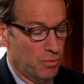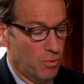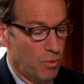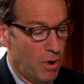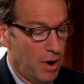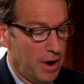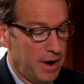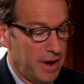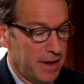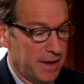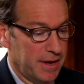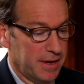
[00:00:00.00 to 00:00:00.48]

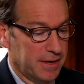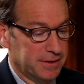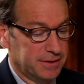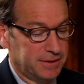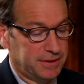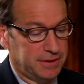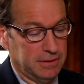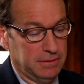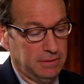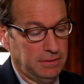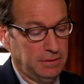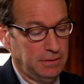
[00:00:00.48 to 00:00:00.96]
One
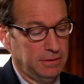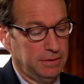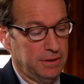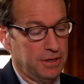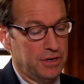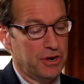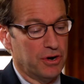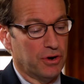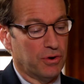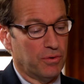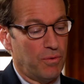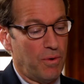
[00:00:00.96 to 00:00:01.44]
is,
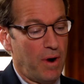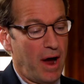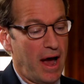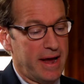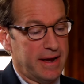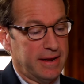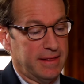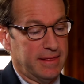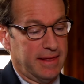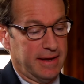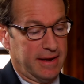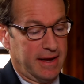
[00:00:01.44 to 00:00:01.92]
you're right,